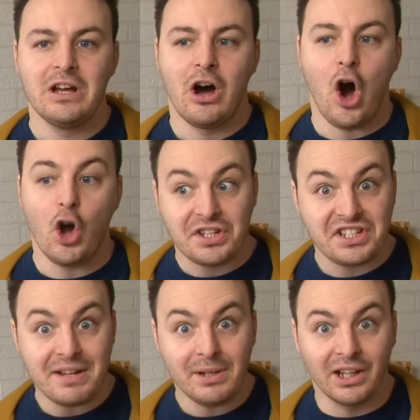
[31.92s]
On a
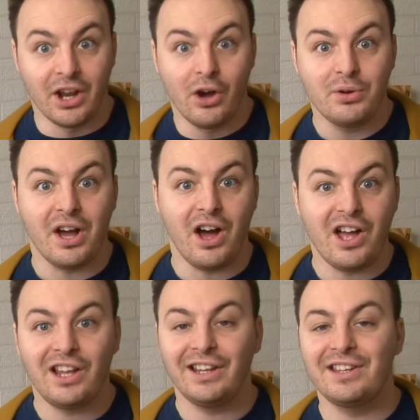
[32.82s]
similar note,
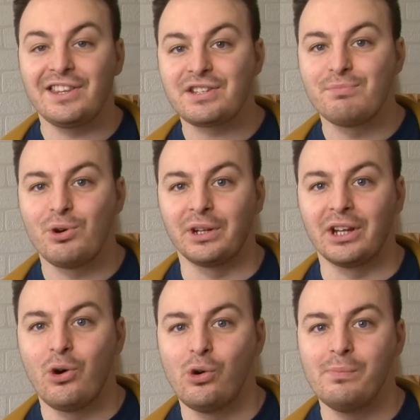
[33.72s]
earlier this
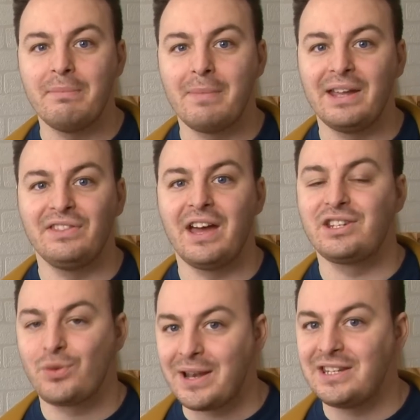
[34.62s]
morning, Hornby made their
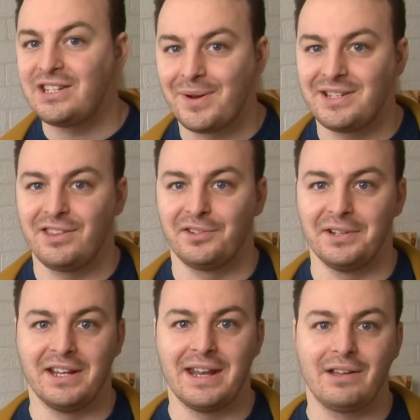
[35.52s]

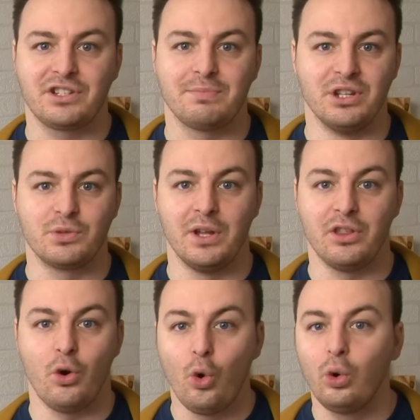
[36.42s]
2023 announcements
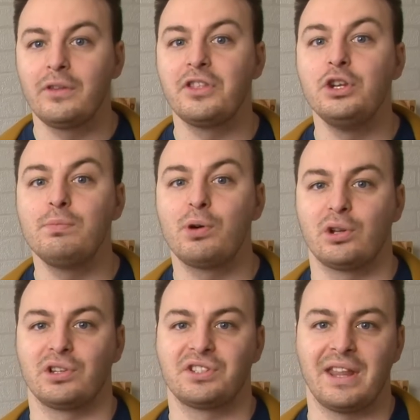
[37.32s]
with all of the new
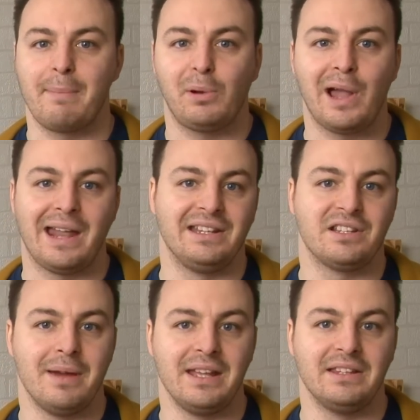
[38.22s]
products that they're planning
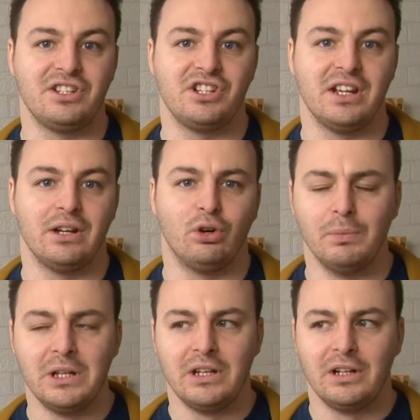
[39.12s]
to make this year, or
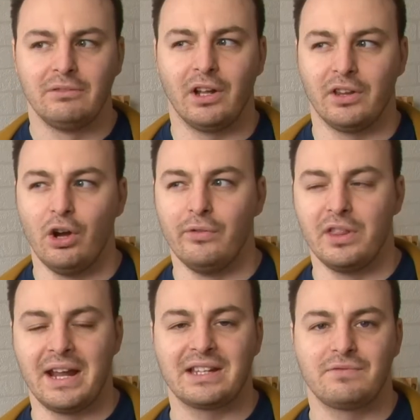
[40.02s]
rather over
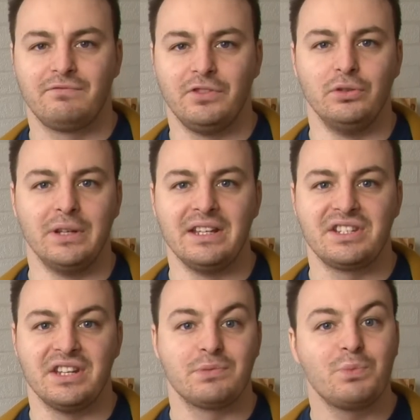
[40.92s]
the next few years,
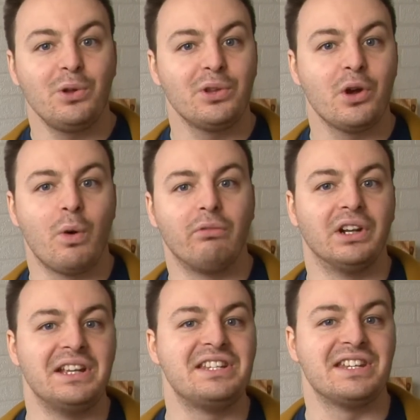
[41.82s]
since we all know what
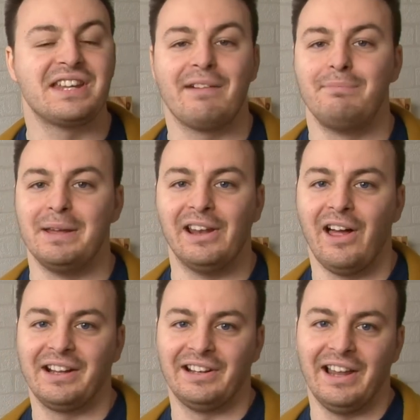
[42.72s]
releases have been
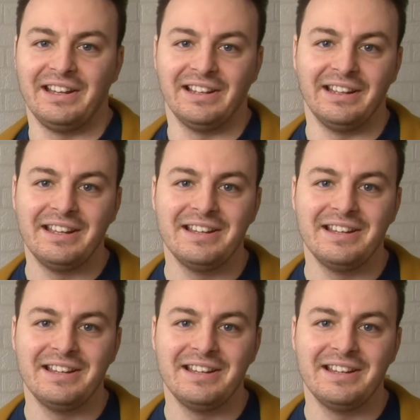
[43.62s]
like lately.